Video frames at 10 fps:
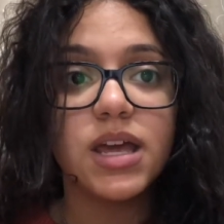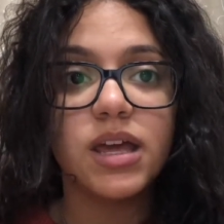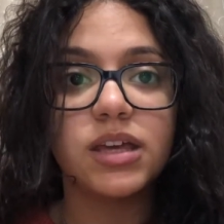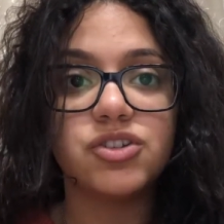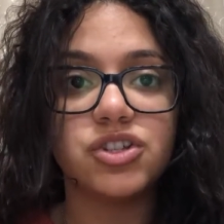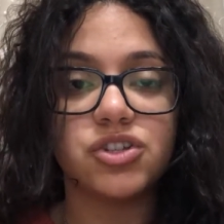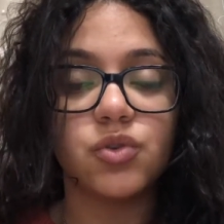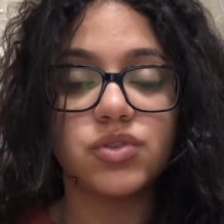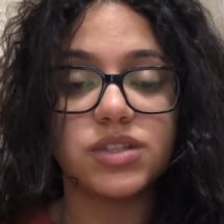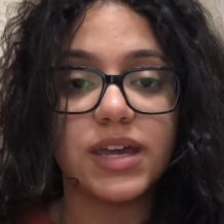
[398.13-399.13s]
He just
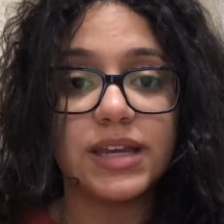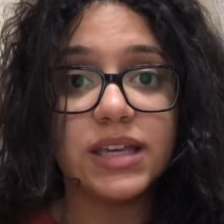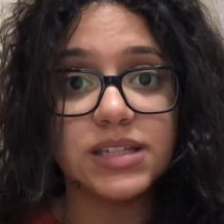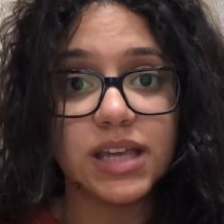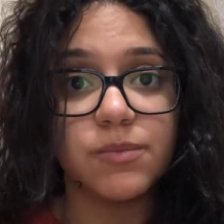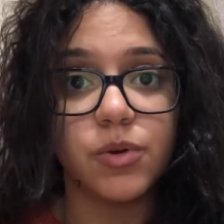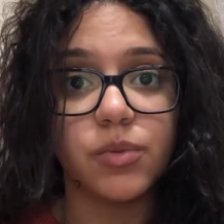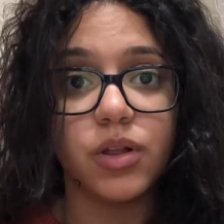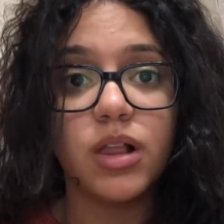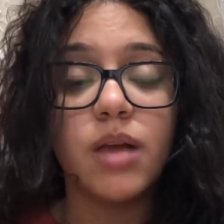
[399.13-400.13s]
knows that he is
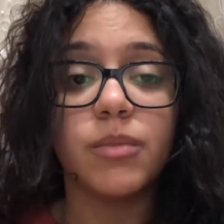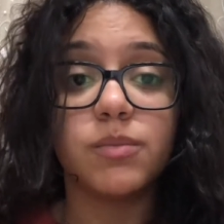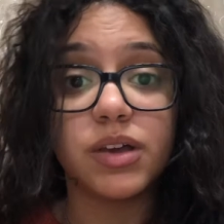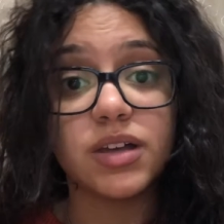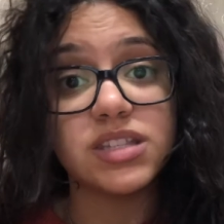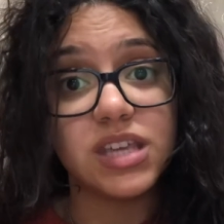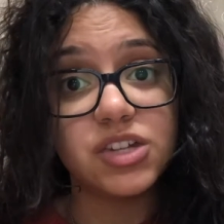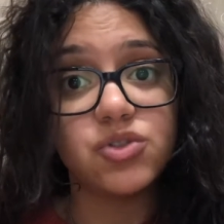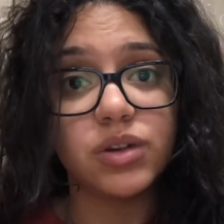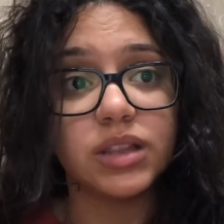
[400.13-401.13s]
capable, but because they
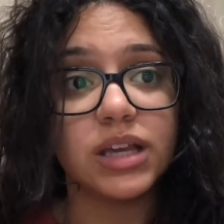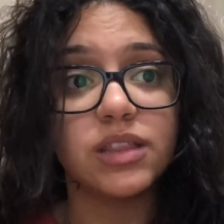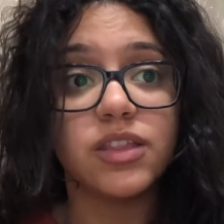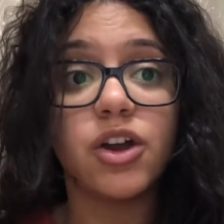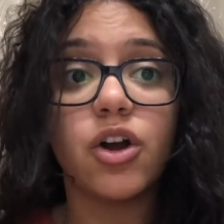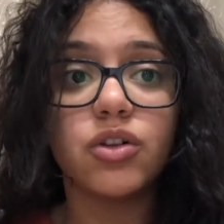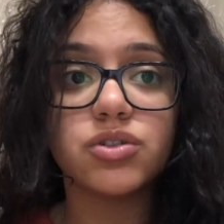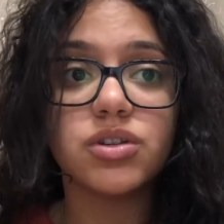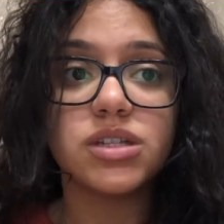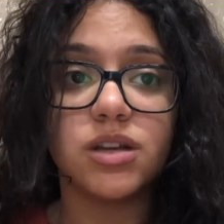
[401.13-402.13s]
joined late, they are also
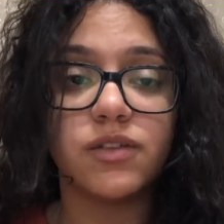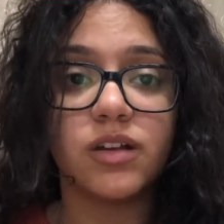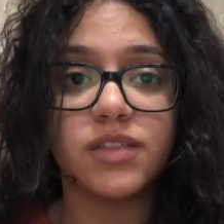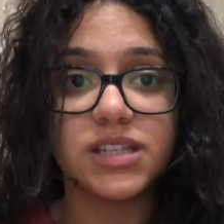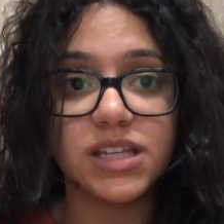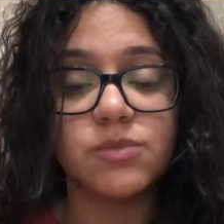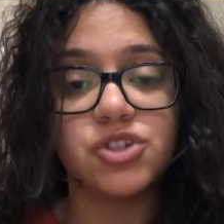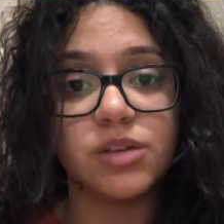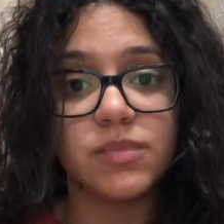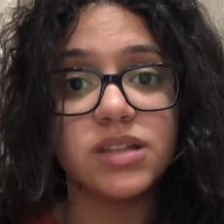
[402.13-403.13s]
deserving of the same
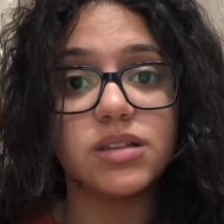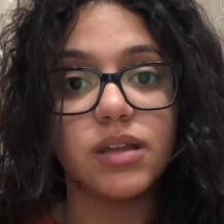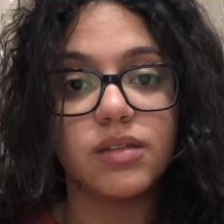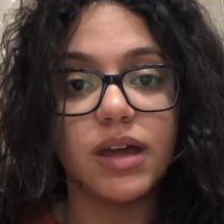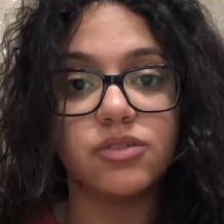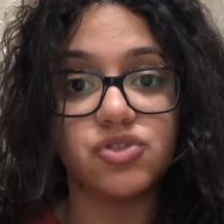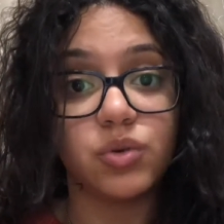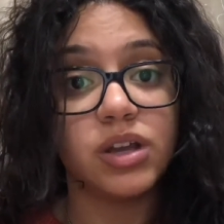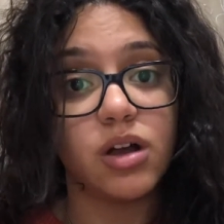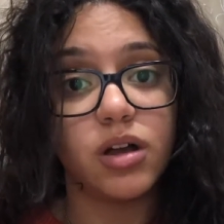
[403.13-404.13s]
treatment that
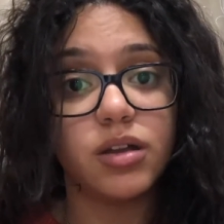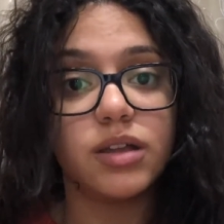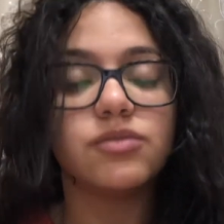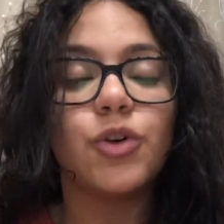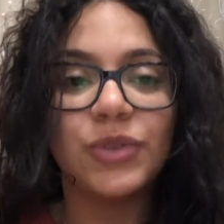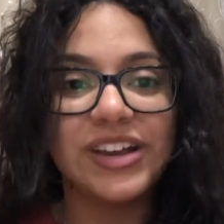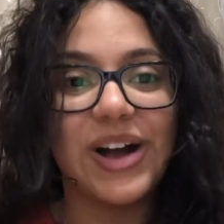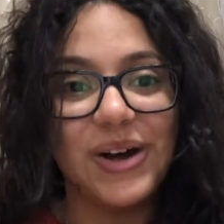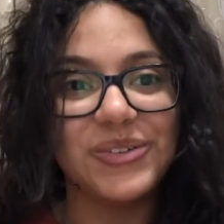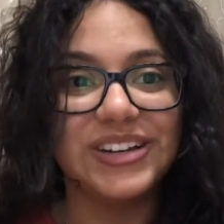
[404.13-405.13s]
Tony
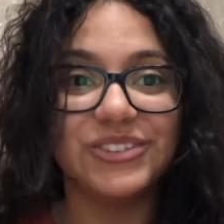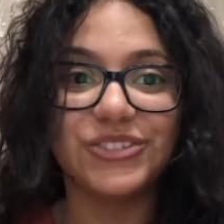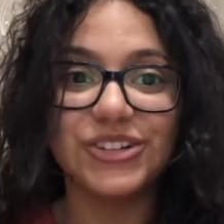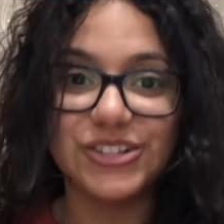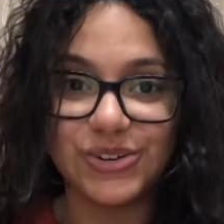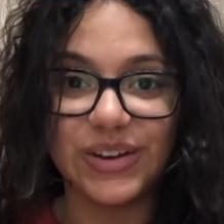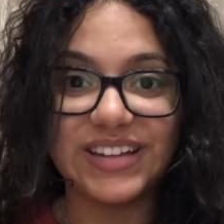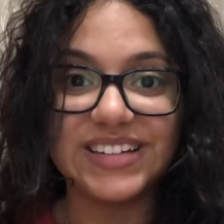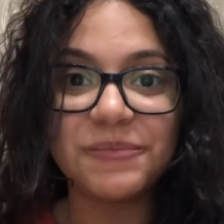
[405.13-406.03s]
got when he first joined.